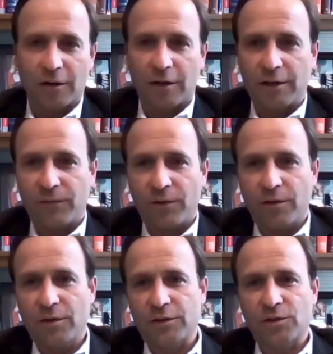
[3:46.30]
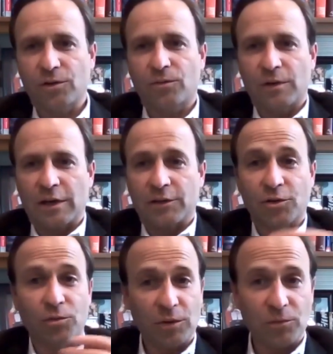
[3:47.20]
right, very good. So
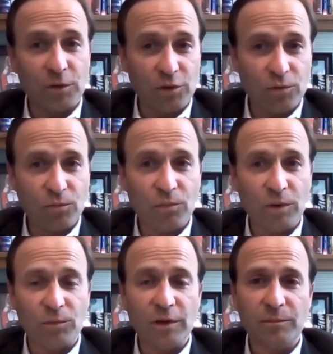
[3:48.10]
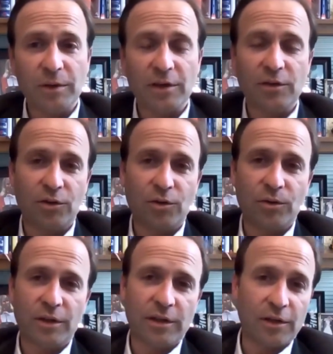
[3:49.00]
we do what we have been
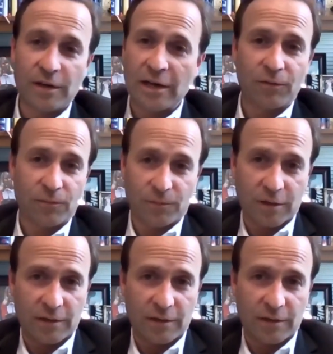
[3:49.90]
doing here now